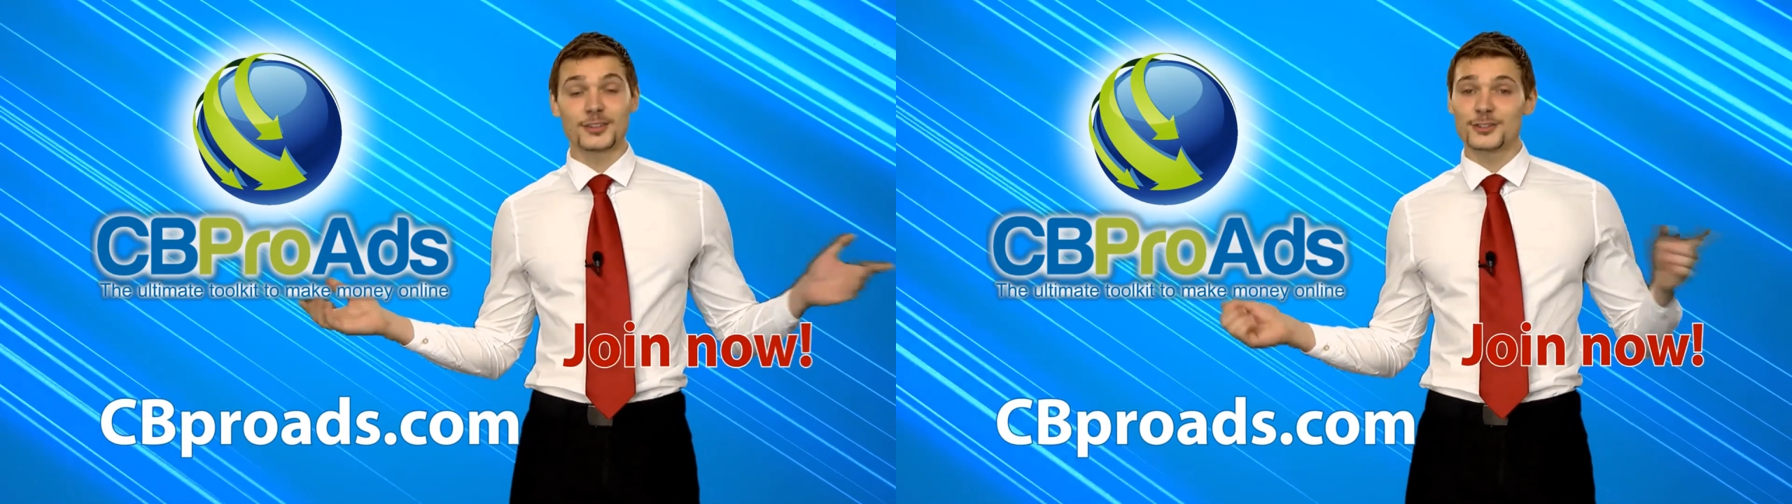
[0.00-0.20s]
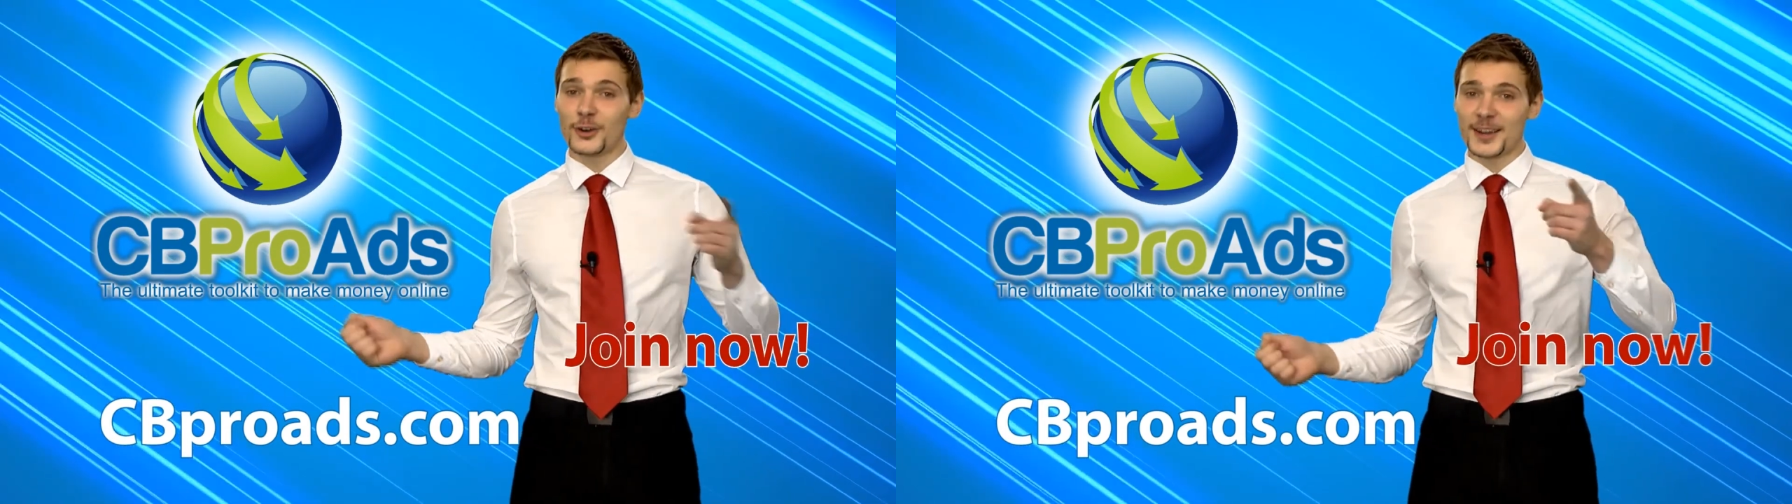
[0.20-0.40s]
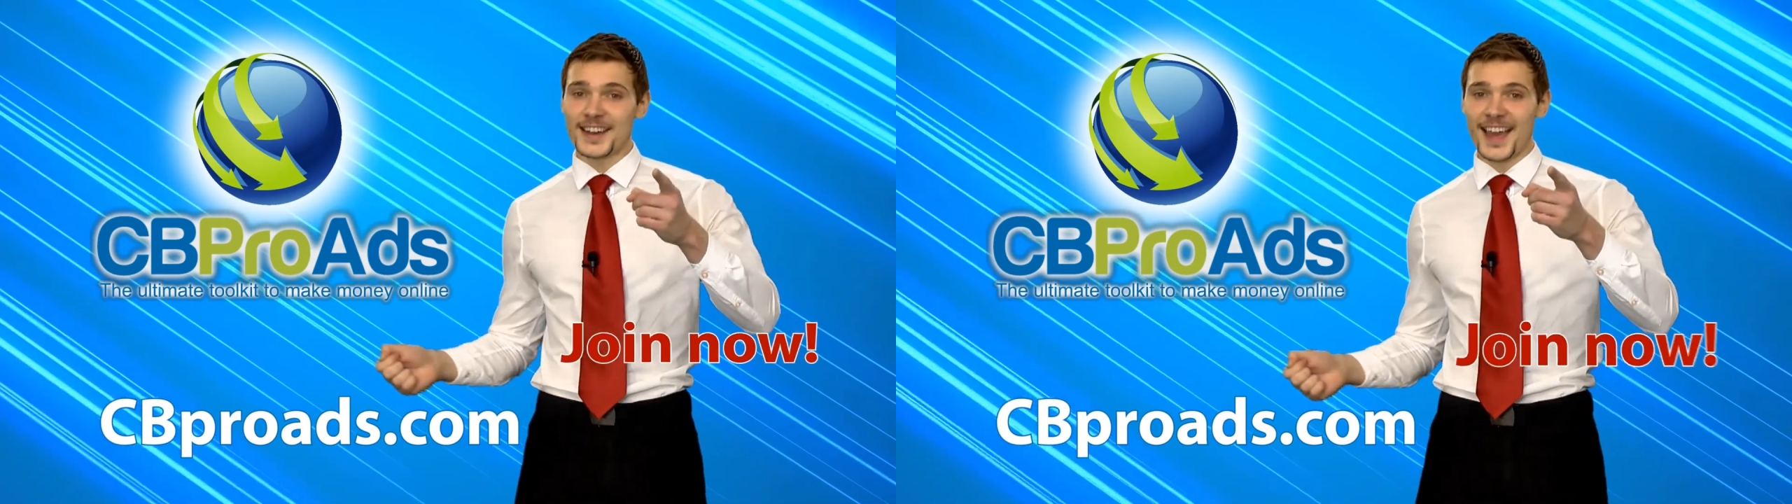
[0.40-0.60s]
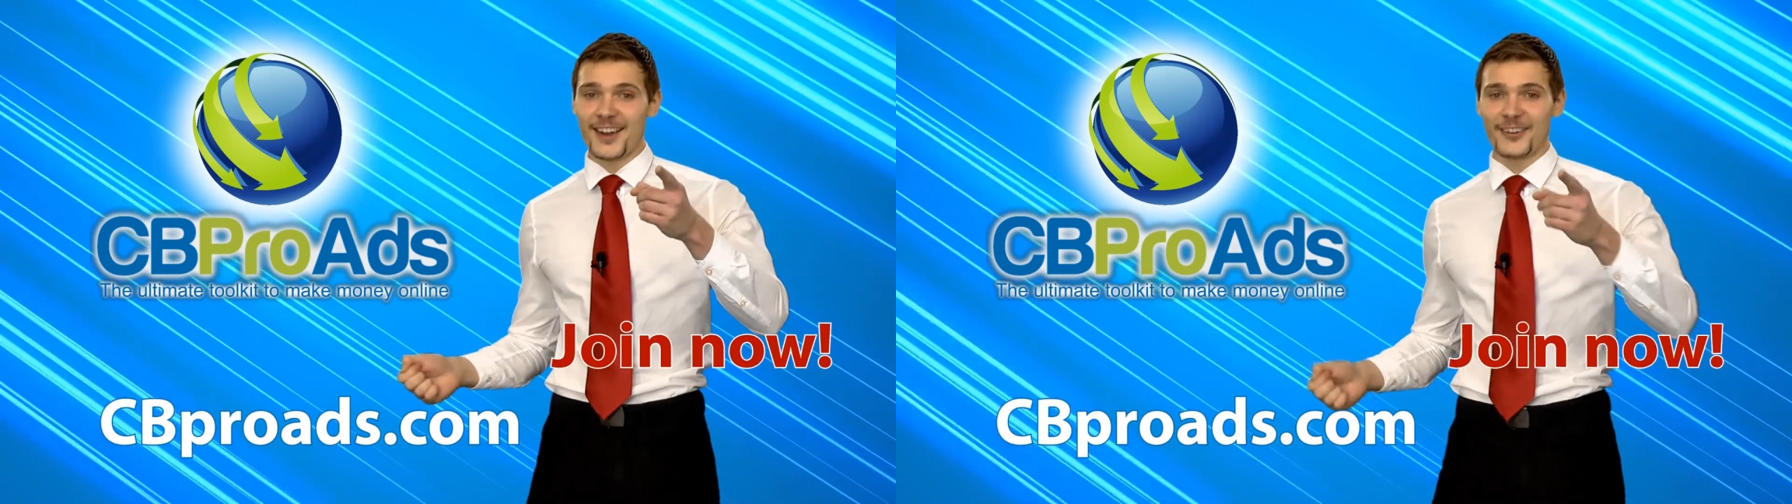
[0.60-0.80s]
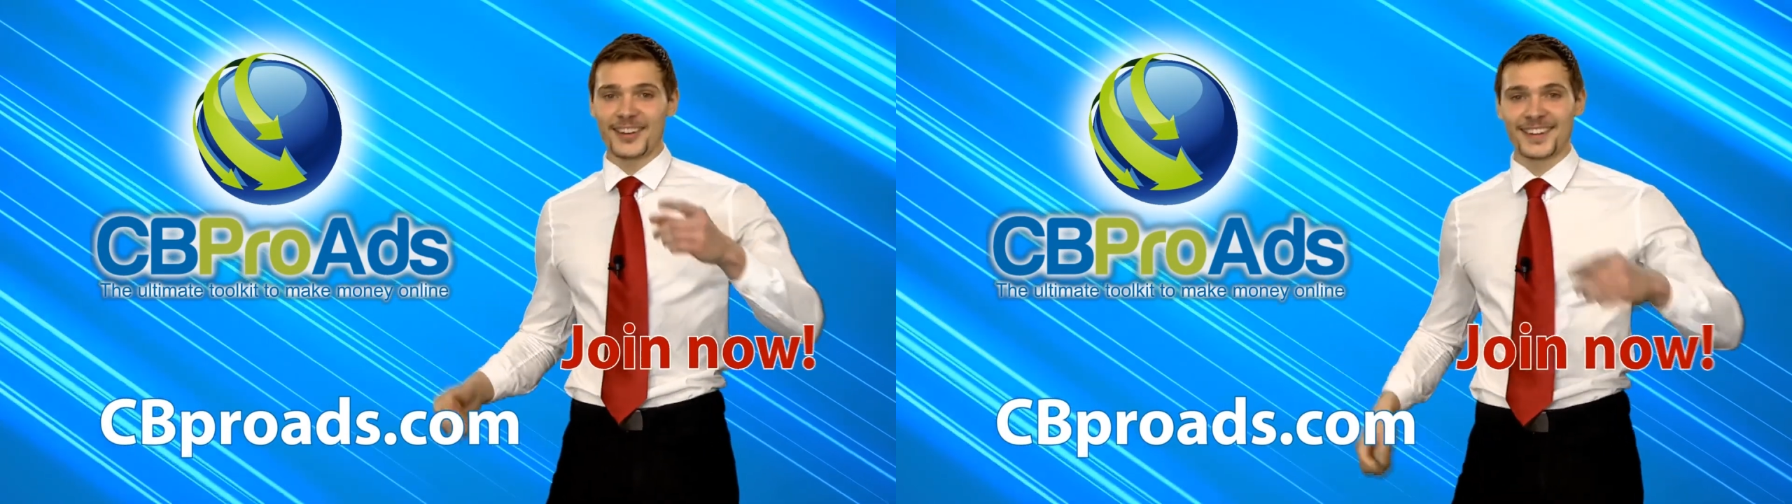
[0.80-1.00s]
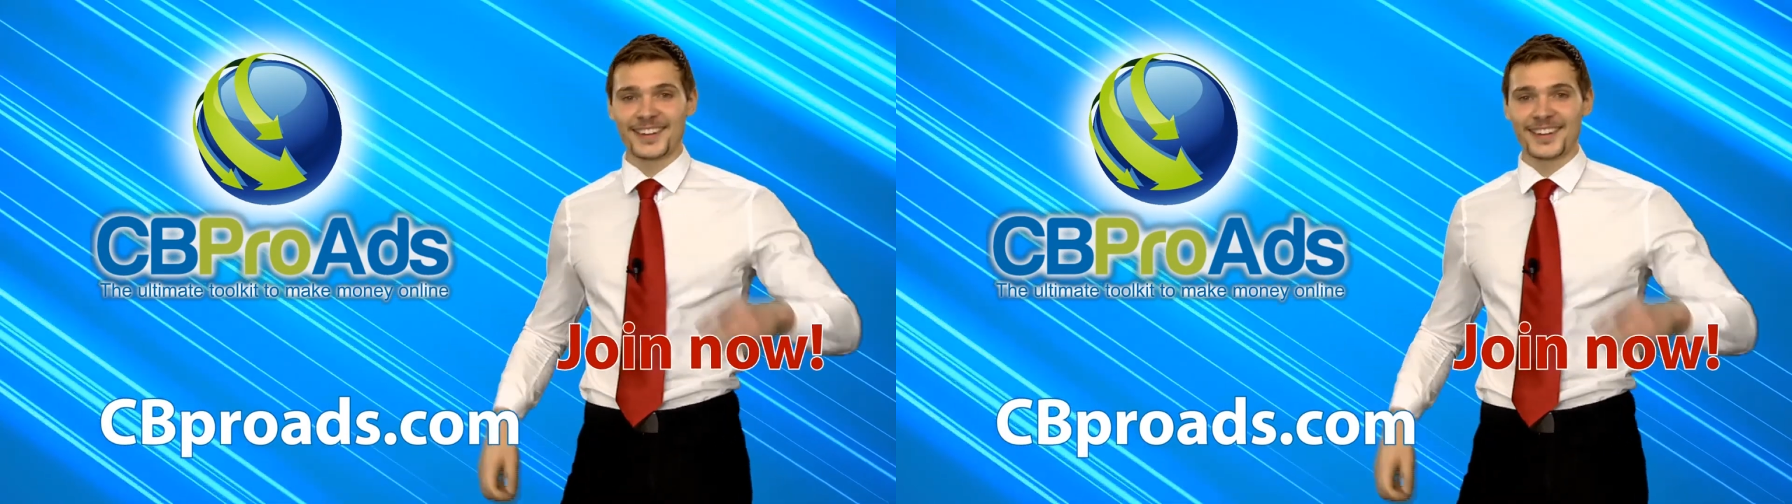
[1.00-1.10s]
Join now!